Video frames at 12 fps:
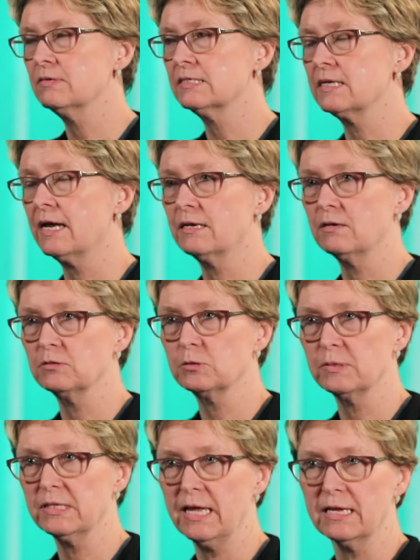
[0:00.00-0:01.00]
was diagnosed
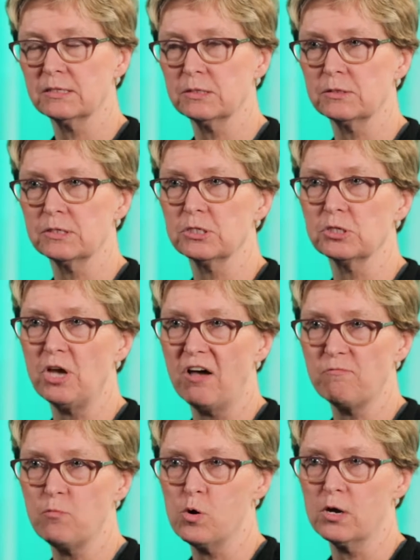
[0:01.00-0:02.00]
with cancer as a
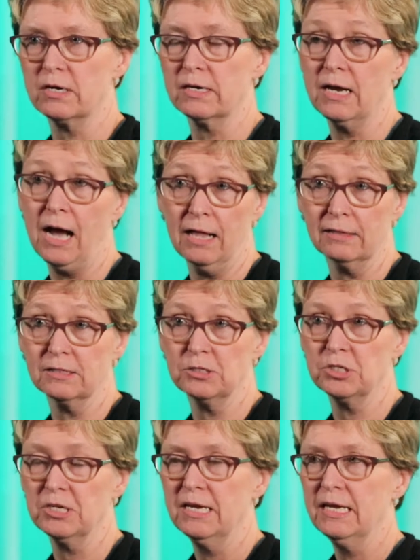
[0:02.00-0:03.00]
sophomore in
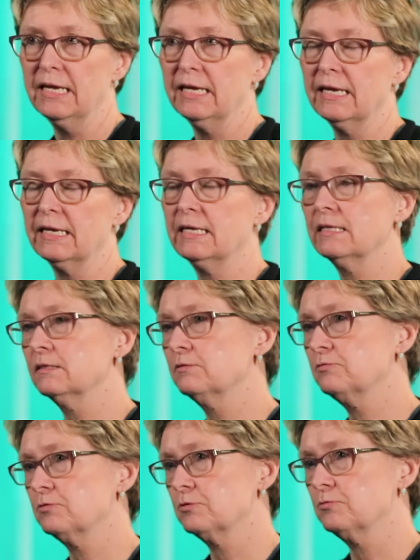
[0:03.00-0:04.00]
college, and he
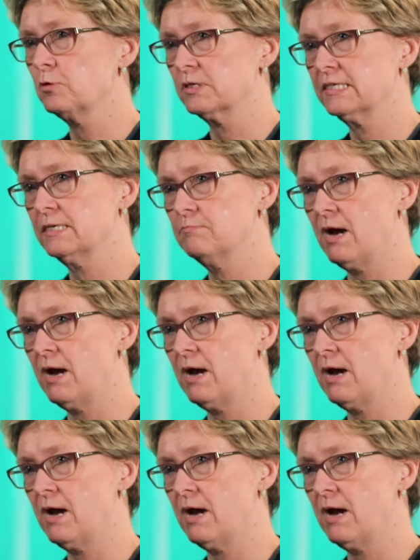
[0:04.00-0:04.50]
lived for 14